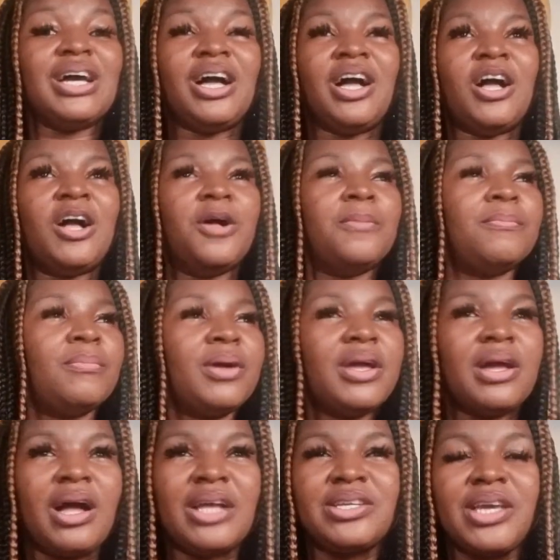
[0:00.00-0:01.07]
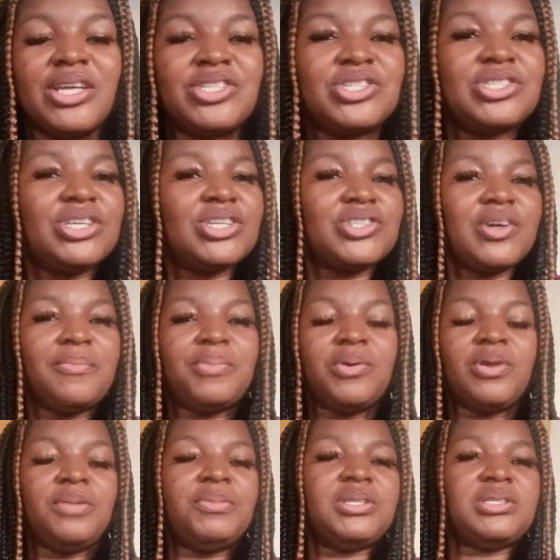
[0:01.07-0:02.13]
Um, at HTH
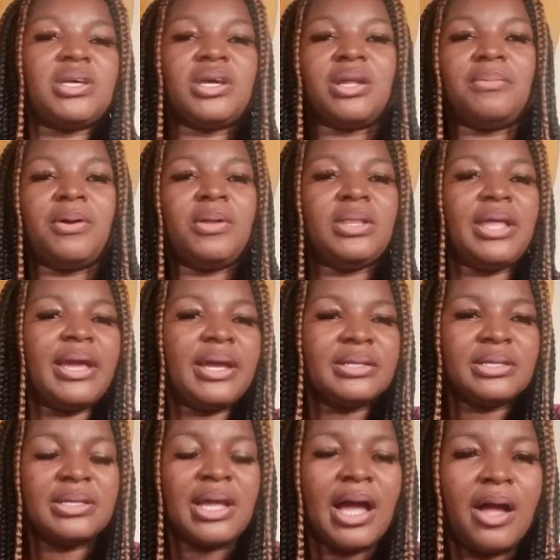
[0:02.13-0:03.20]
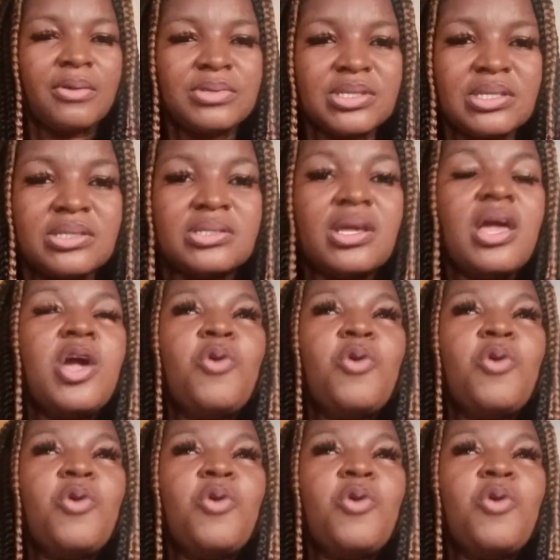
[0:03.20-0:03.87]
Annepearl Limited about land and houses.